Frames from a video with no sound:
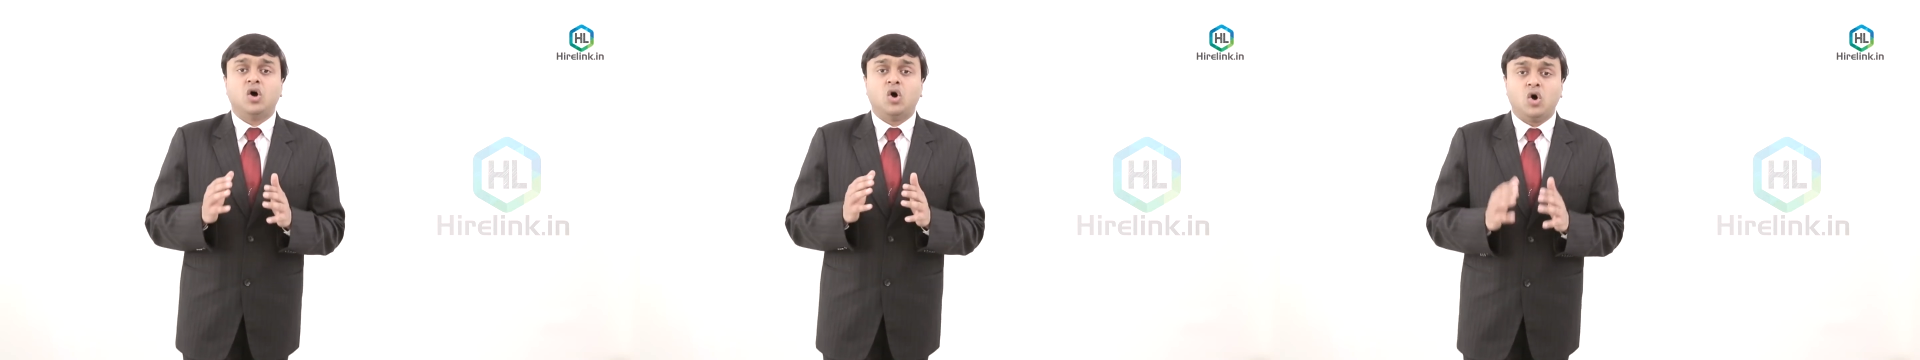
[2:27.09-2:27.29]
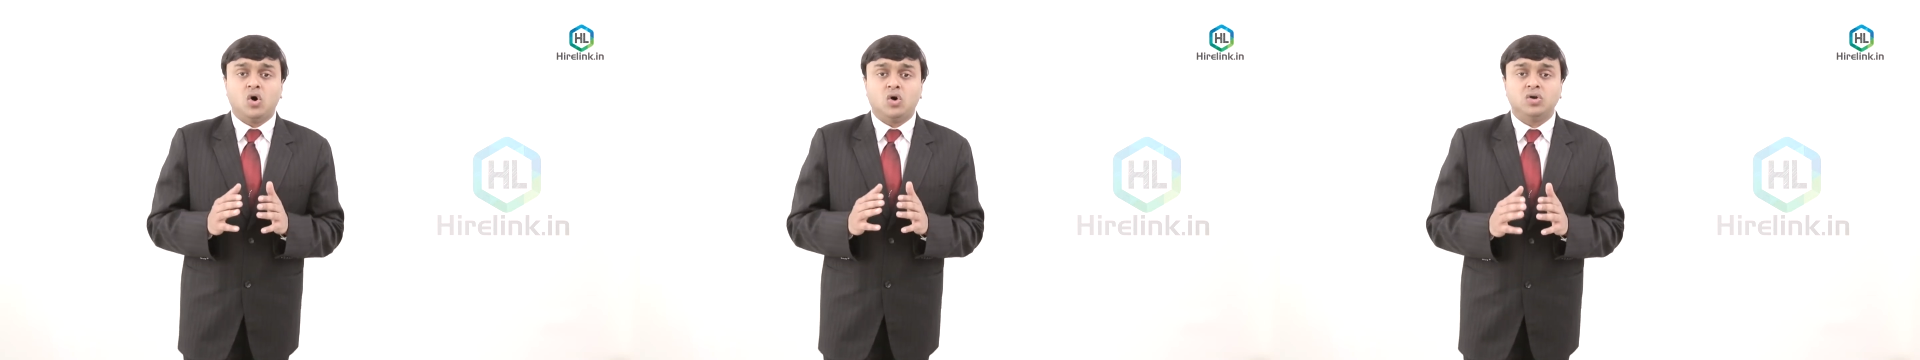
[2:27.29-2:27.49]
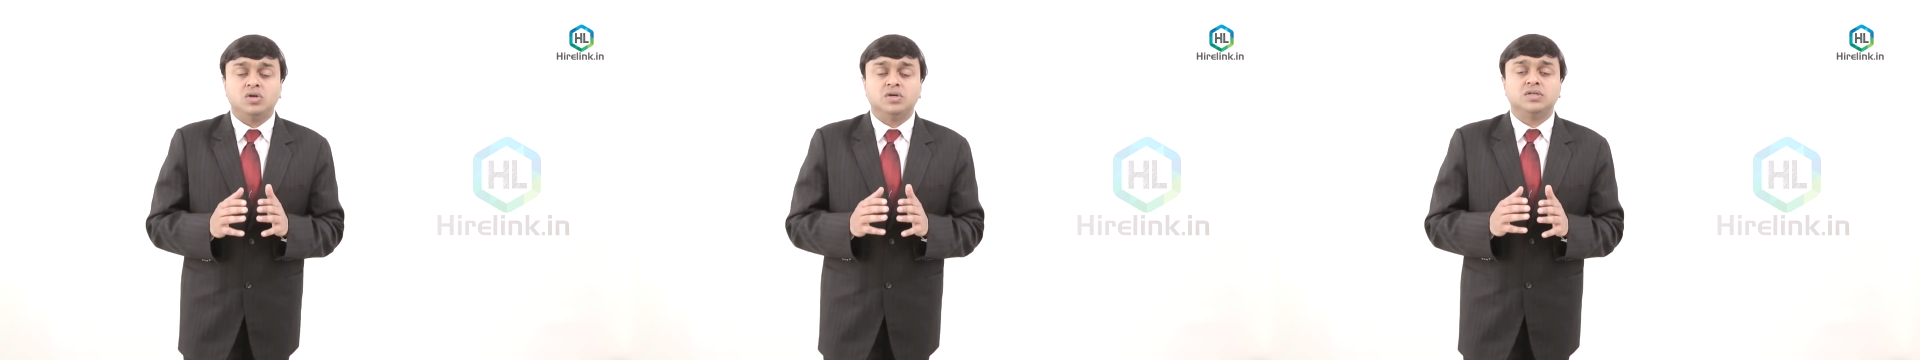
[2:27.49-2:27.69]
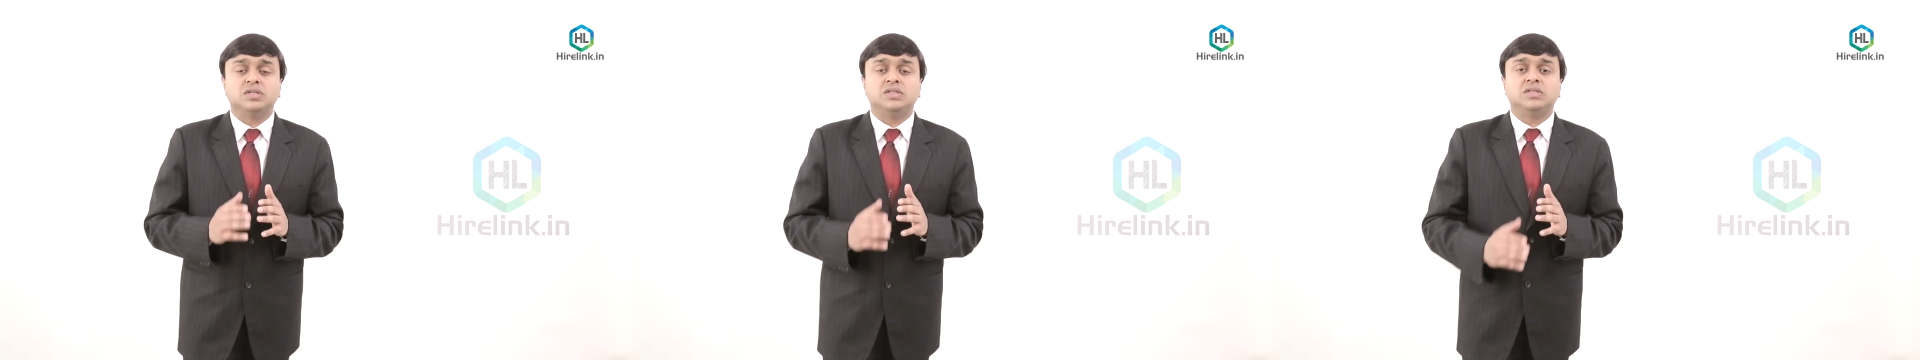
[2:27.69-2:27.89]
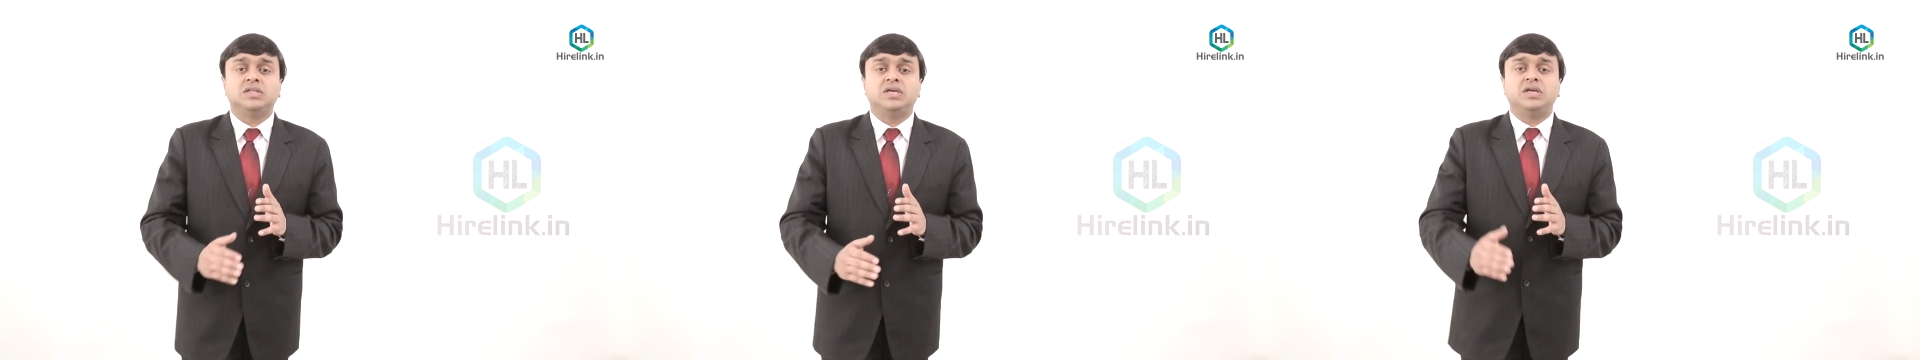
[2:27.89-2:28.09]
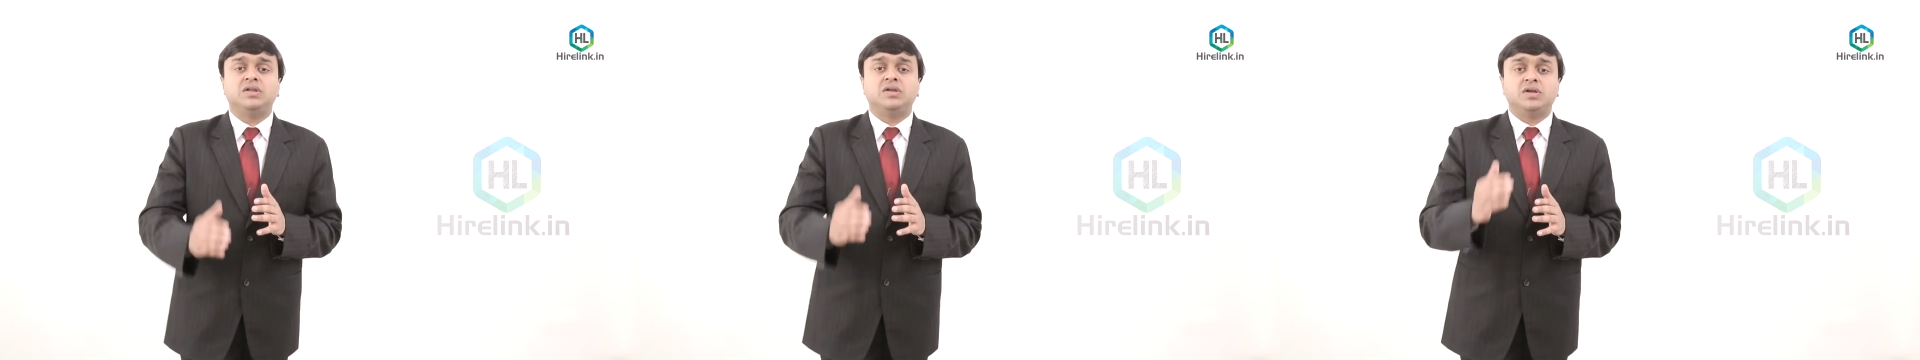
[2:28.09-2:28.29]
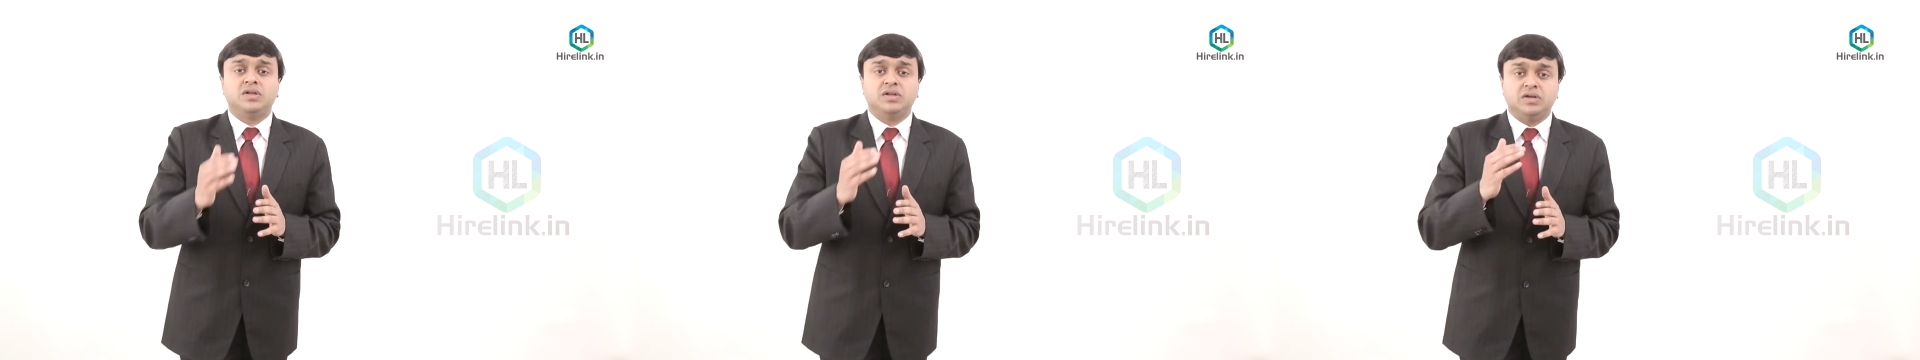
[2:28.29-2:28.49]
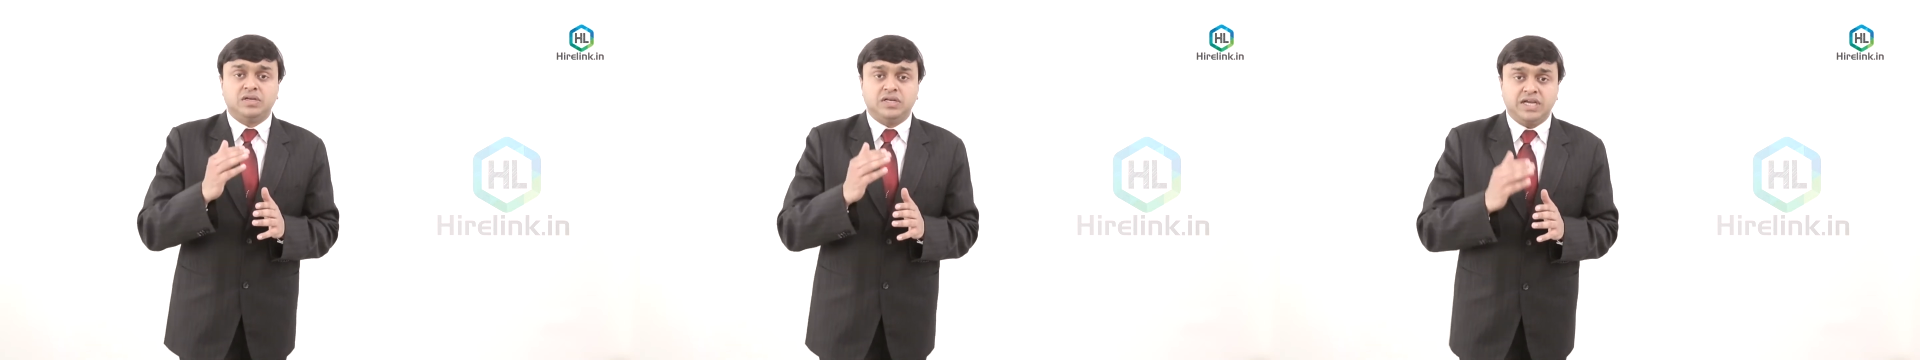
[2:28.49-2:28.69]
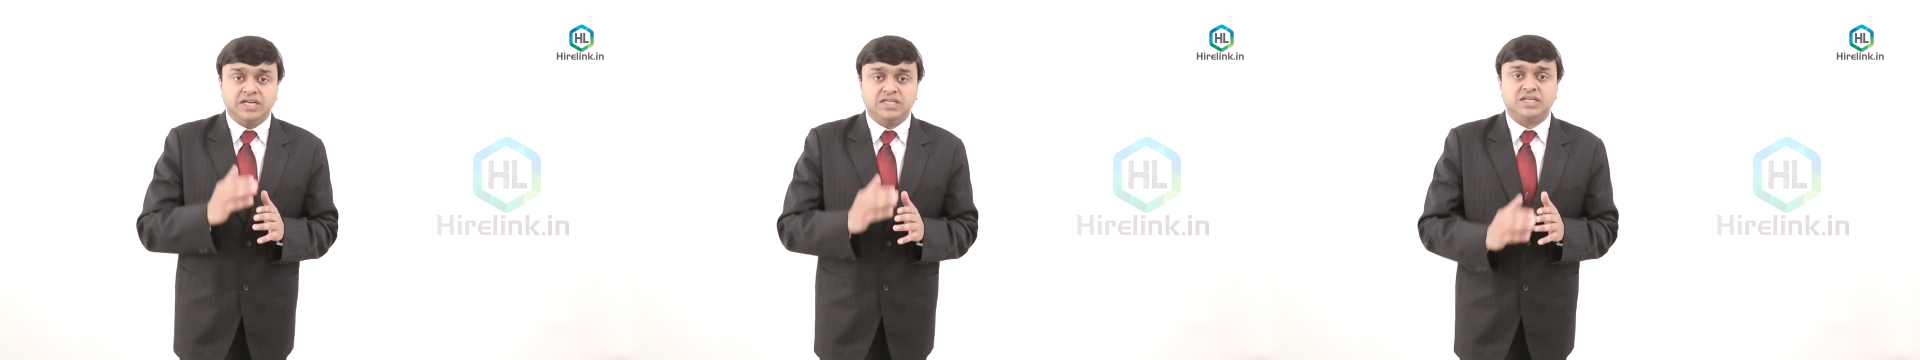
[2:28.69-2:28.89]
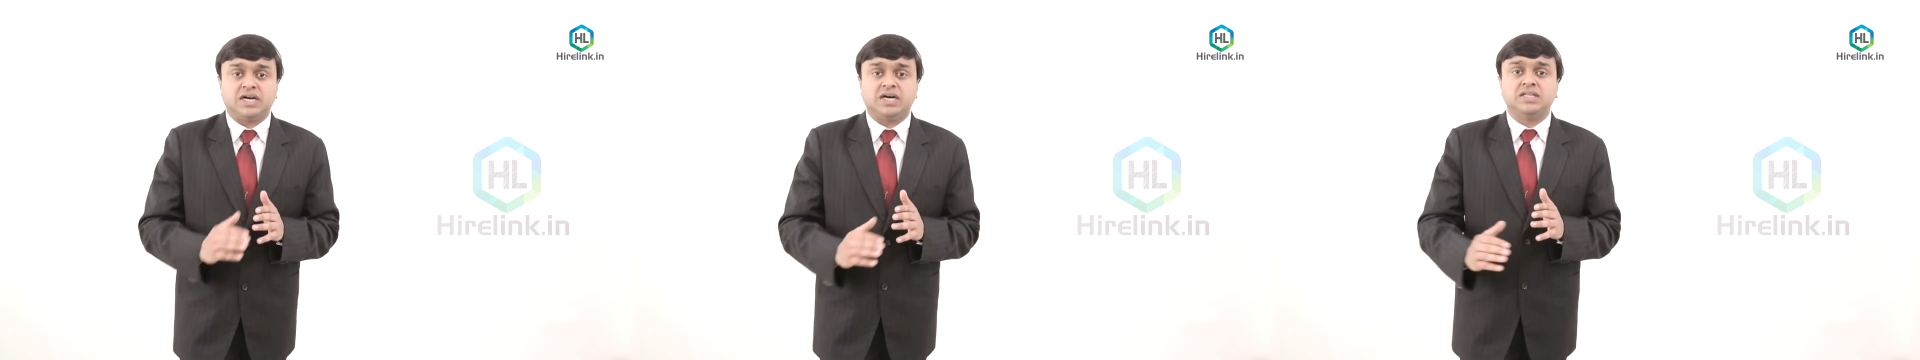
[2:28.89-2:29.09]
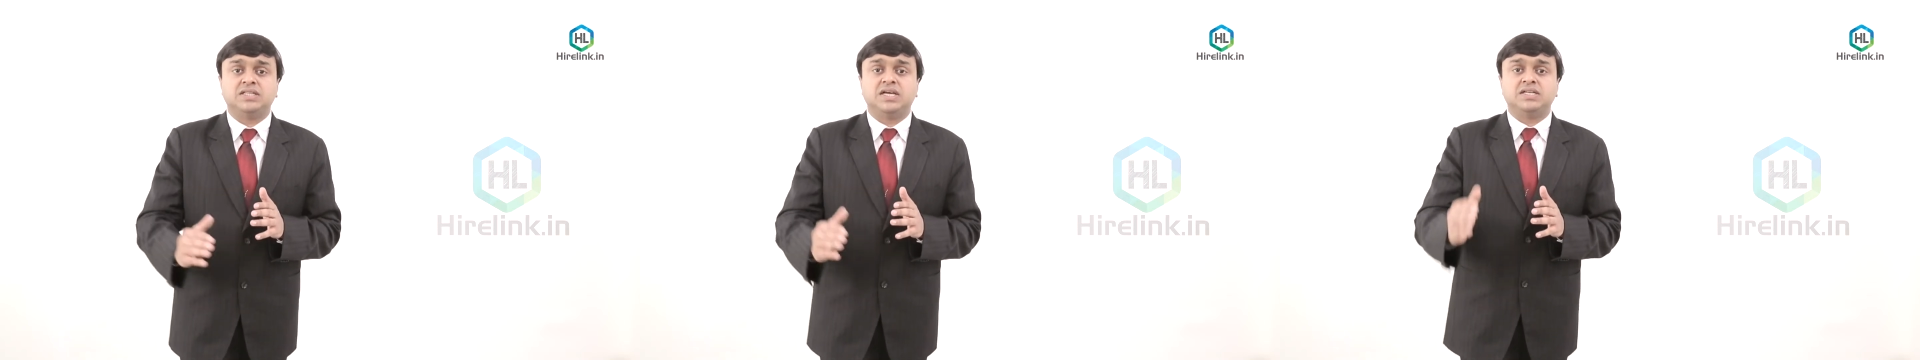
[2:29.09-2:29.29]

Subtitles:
or the data